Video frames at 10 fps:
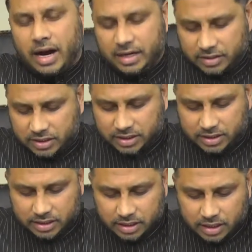
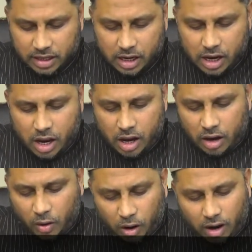ants,
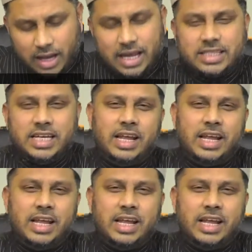one of